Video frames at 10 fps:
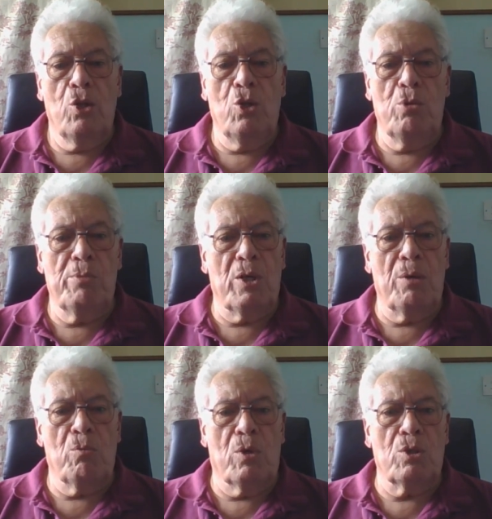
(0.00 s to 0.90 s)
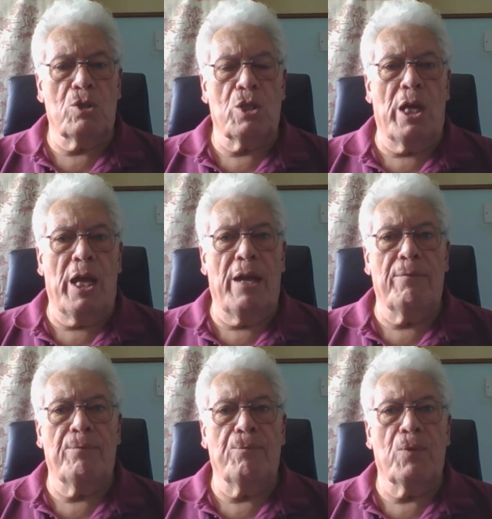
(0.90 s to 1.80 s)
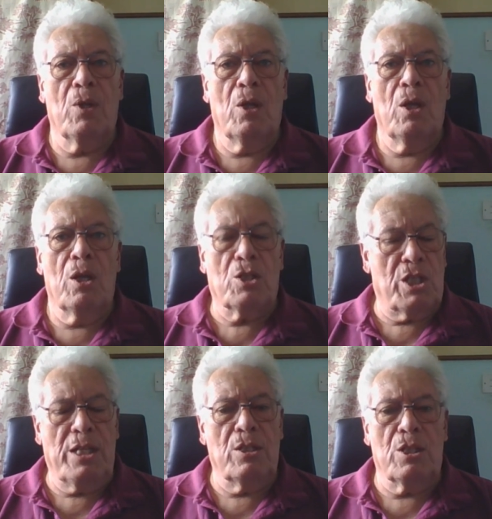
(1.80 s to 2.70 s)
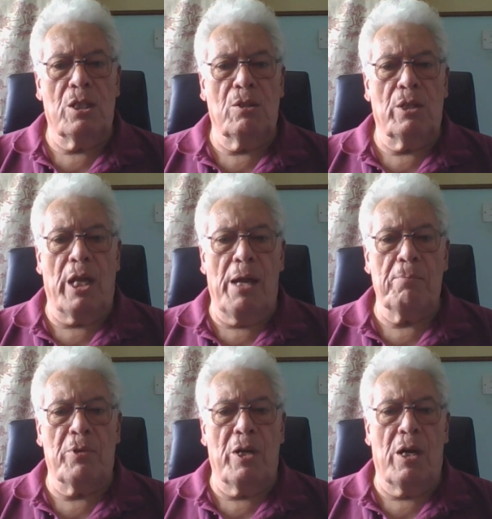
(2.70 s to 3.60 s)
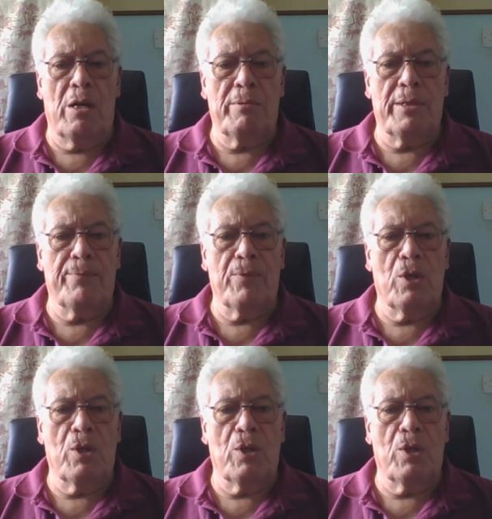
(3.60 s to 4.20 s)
you might want to have a centre candelabra